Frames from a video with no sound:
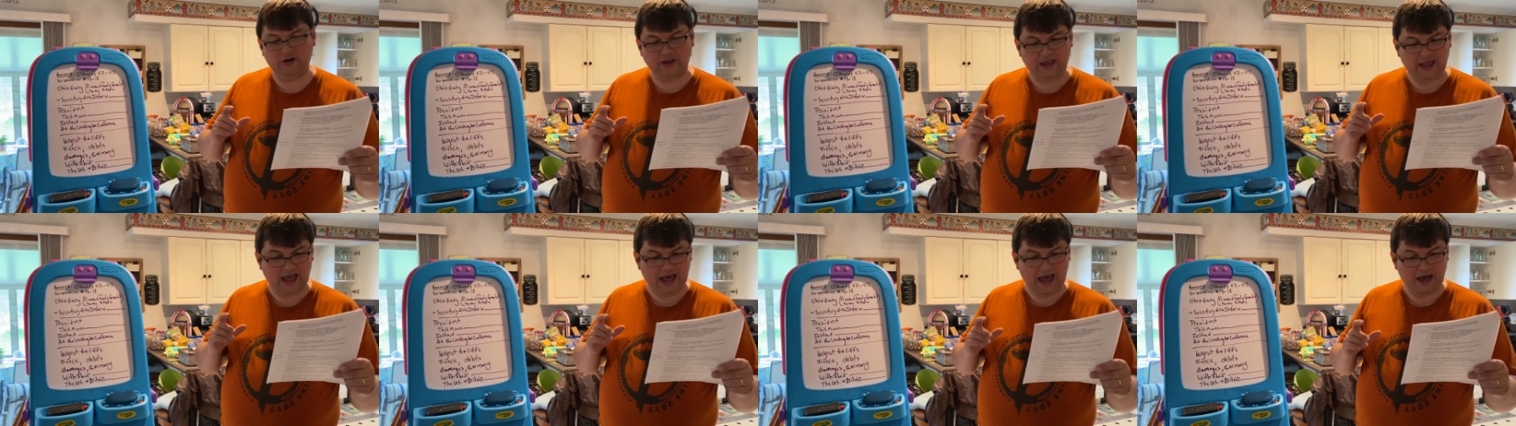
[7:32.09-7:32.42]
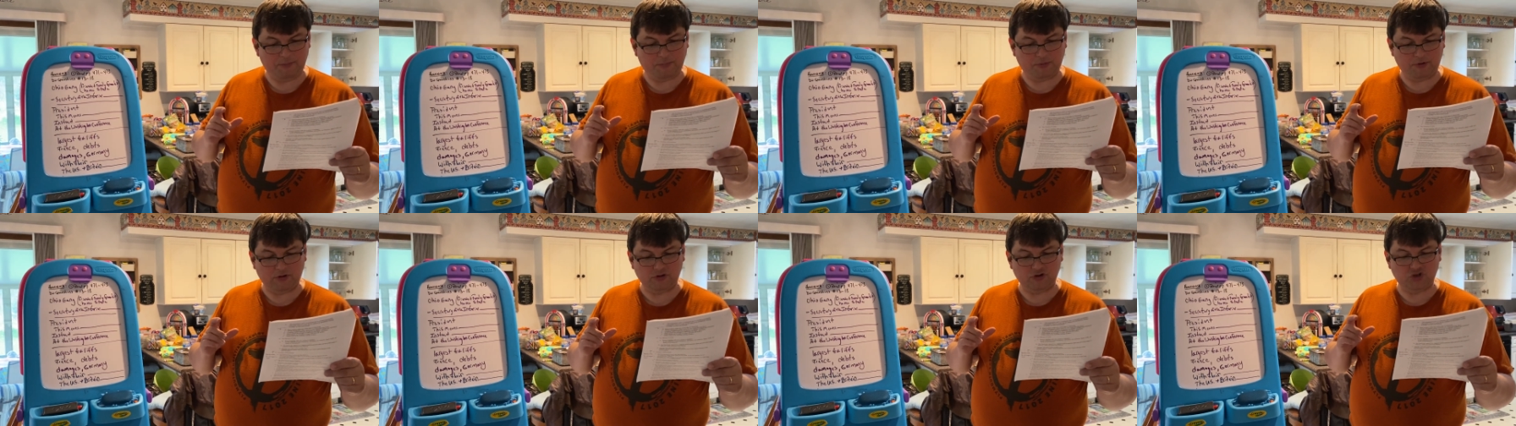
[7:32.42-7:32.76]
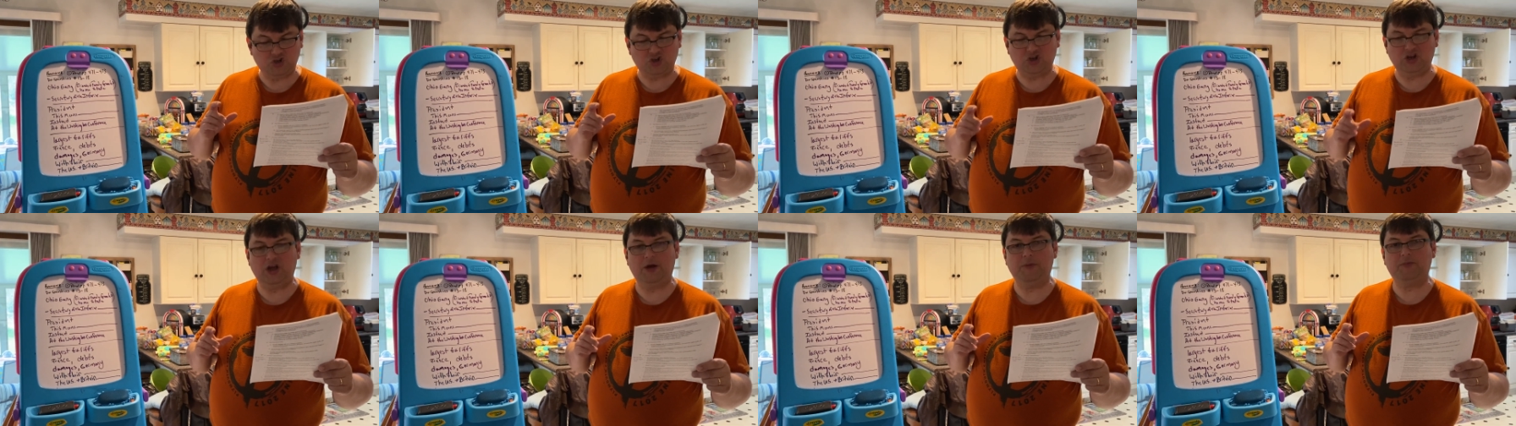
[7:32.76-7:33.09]
capital
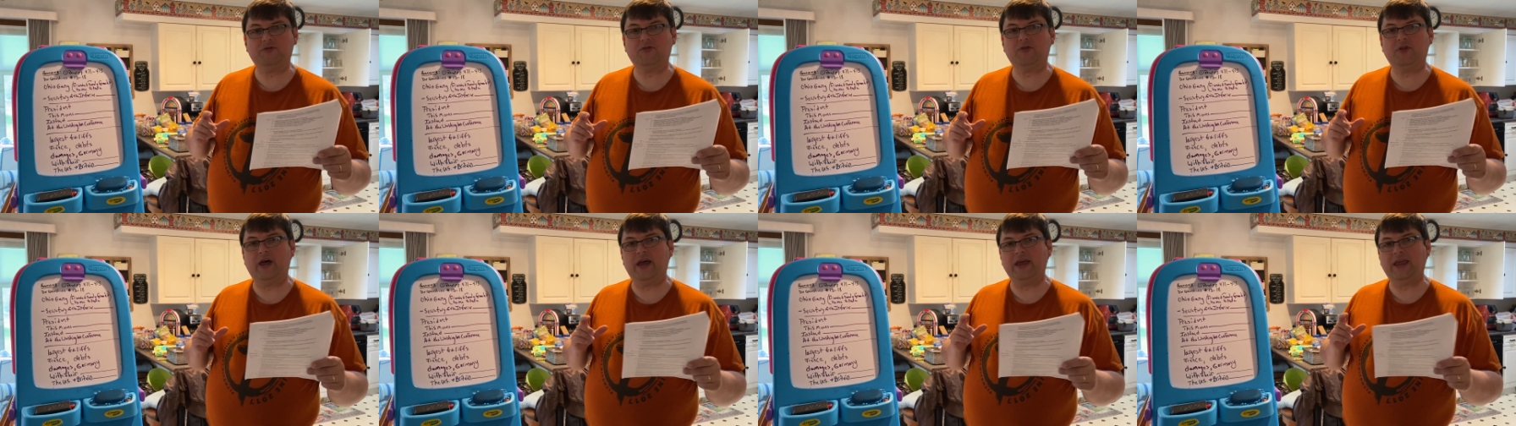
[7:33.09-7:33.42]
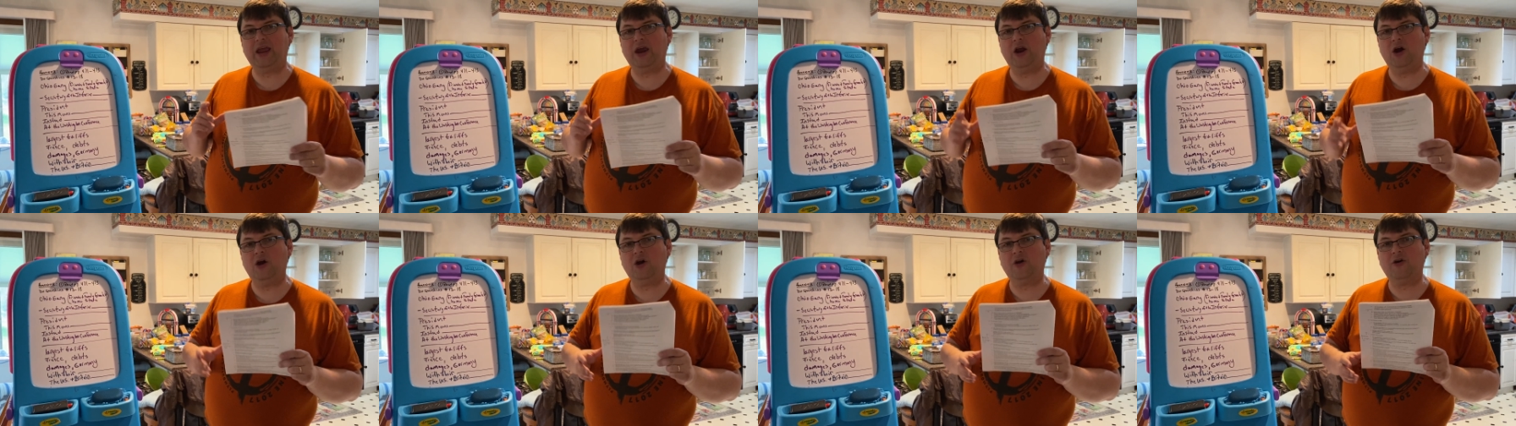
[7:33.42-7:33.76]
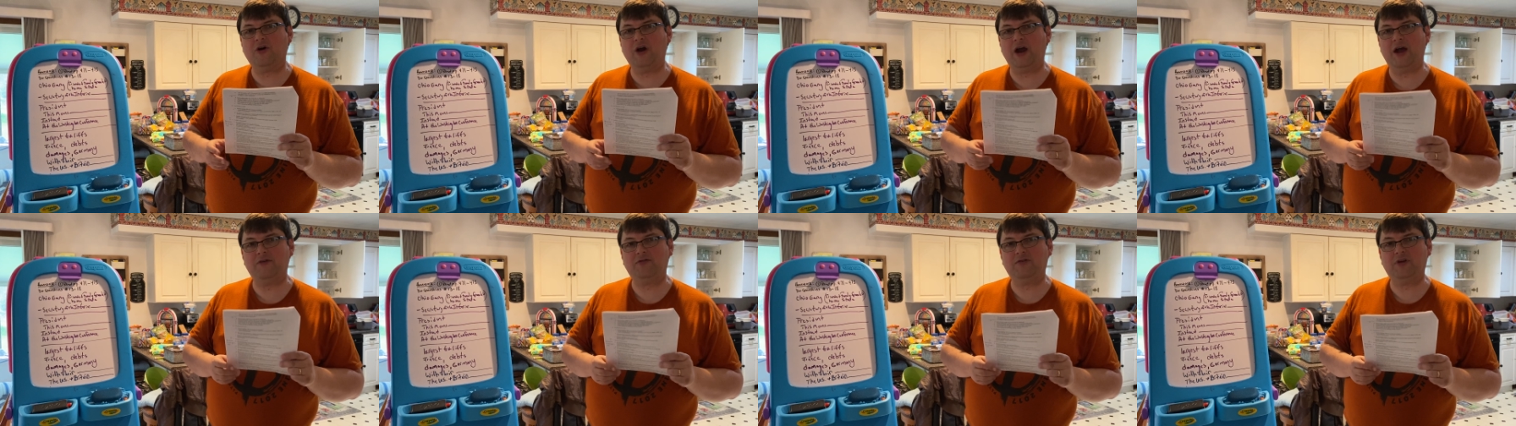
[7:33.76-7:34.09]
ships like
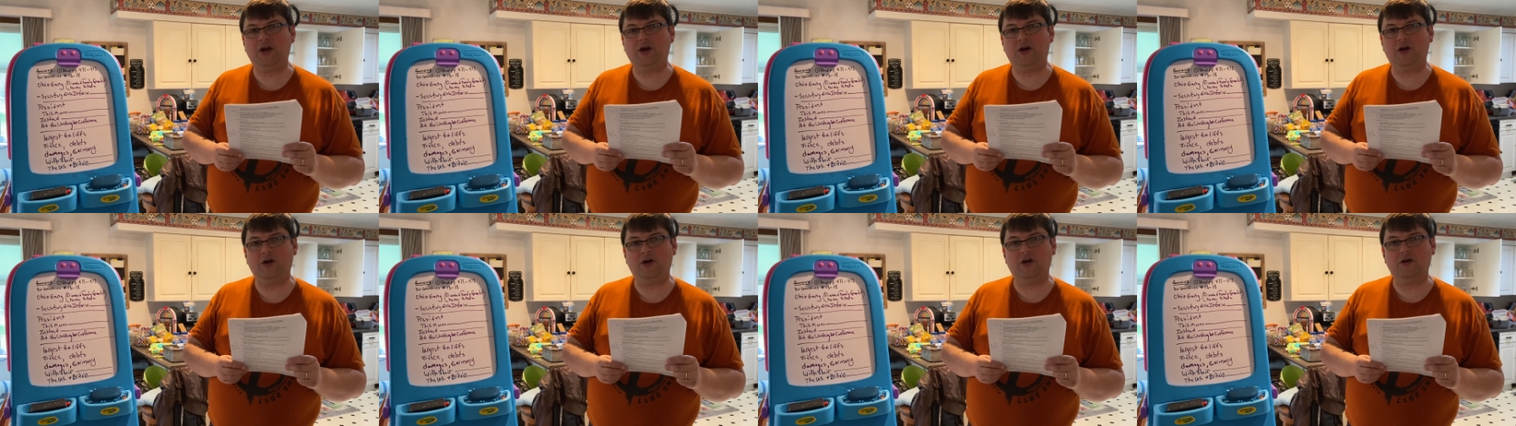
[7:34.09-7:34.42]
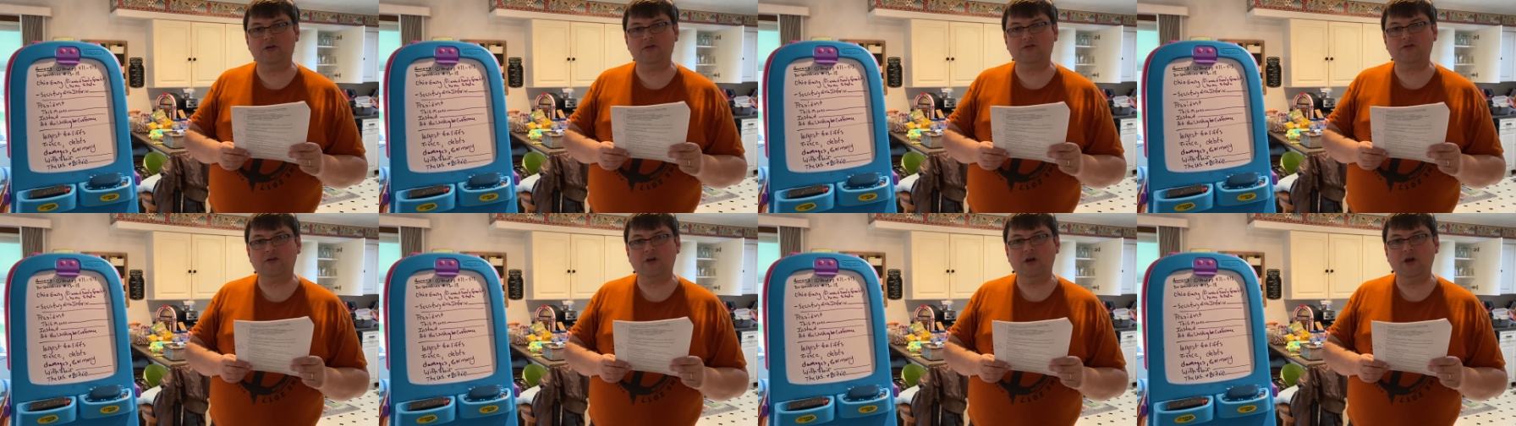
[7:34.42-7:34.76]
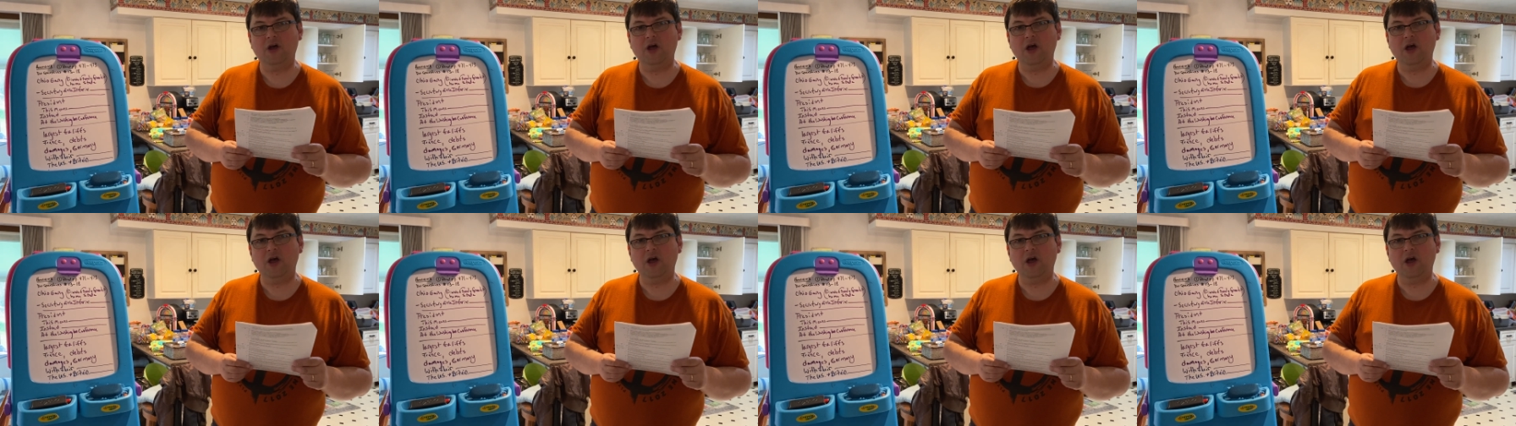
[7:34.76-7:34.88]
aircraft carriers.